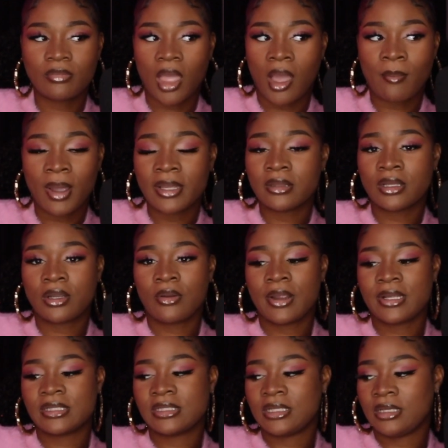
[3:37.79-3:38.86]
I might look
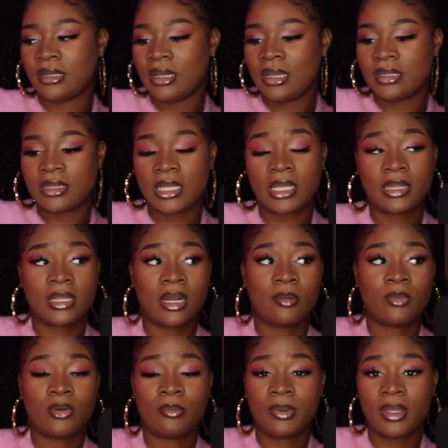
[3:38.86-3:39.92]
crazy thinking that I'm
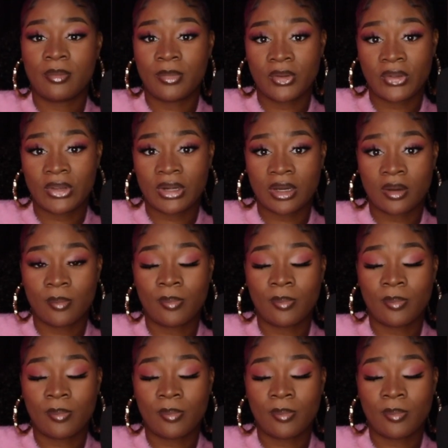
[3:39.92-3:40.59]
gonna be a millionaire,